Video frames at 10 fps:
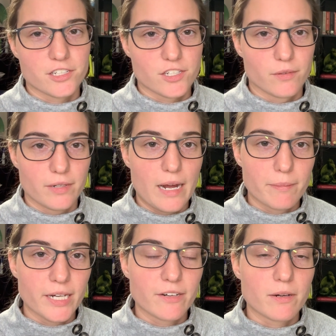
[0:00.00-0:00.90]
So not
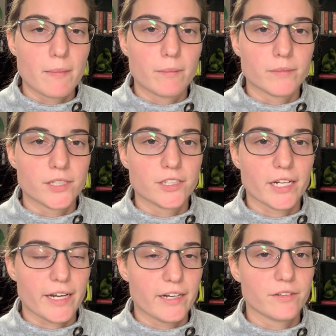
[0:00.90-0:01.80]
being remembered
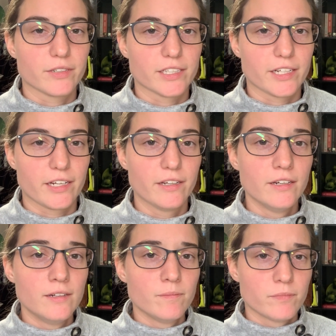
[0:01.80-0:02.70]
and really,
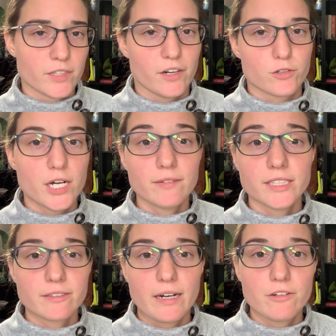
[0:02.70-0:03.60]
you know,
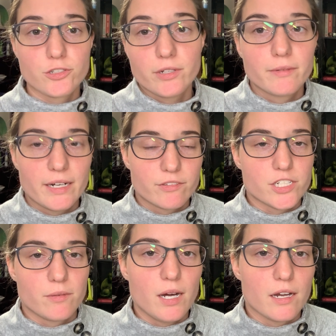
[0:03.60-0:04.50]
traveling around doing whatever
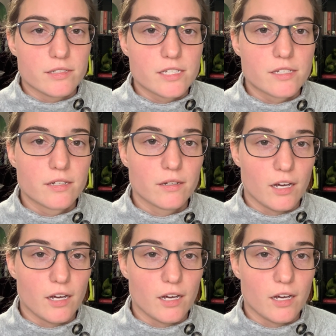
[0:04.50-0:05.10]
she wants.